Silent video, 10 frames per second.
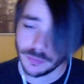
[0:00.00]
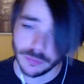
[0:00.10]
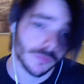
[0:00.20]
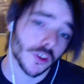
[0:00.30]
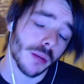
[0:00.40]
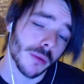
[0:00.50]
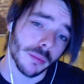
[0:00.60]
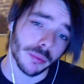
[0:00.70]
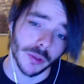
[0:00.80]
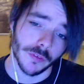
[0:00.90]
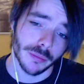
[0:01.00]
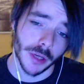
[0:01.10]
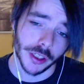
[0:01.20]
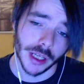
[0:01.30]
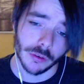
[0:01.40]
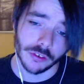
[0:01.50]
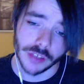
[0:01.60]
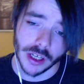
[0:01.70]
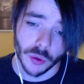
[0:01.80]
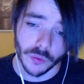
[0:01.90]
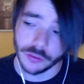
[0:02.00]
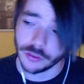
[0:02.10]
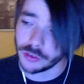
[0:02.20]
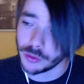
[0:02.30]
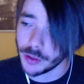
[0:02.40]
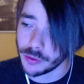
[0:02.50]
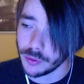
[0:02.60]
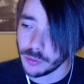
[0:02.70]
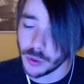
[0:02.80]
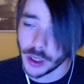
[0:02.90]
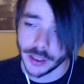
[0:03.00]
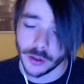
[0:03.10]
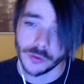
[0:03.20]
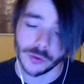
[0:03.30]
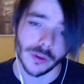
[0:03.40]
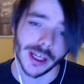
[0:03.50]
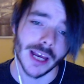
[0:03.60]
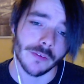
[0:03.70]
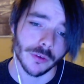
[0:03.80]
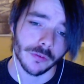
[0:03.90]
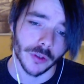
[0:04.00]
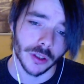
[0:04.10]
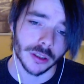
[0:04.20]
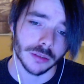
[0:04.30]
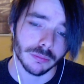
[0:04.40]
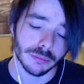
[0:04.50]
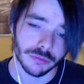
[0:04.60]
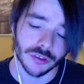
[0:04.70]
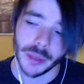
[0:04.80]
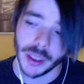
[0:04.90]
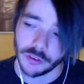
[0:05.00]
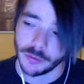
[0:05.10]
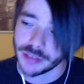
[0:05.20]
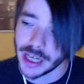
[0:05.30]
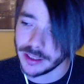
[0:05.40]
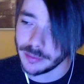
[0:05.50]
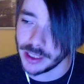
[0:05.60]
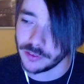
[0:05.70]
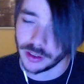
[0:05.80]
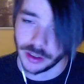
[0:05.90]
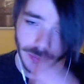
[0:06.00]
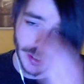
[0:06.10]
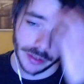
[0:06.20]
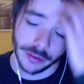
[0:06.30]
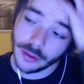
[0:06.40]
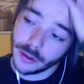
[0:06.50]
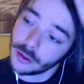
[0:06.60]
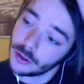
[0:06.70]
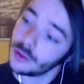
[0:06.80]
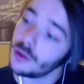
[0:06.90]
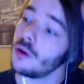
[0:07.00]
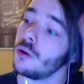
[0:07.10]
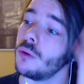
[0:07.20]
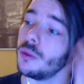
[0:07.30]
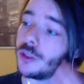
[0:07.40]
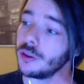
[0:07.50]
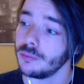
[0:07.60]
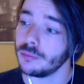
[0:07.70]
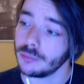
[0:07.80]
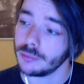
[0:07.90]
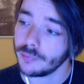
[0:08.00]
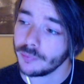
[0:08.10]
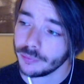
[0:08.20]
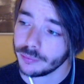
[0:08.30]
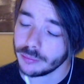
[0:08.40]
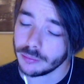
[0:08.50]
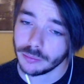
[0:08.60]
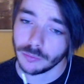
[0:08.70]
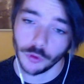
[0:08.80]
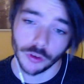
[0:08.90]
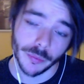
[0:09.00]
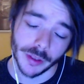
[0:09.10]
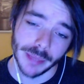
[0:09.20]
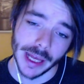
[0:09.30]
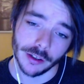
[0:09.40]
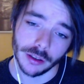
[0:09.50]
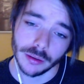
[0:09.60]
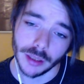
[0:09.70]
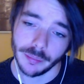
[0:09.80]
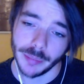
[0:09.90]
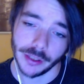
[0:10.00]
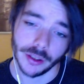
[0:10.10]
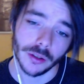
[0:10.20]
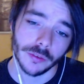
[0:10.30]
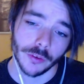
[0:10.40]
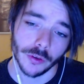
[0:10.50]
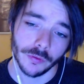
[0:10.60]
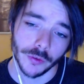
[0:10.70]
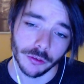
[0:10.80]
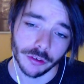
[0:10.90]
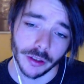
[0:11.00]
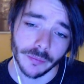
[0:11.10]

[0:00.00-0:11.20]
come up with the money ourselves. So I thought, why go to all that effort for someone else's brand, basically, when we can do something better and bigger for the future.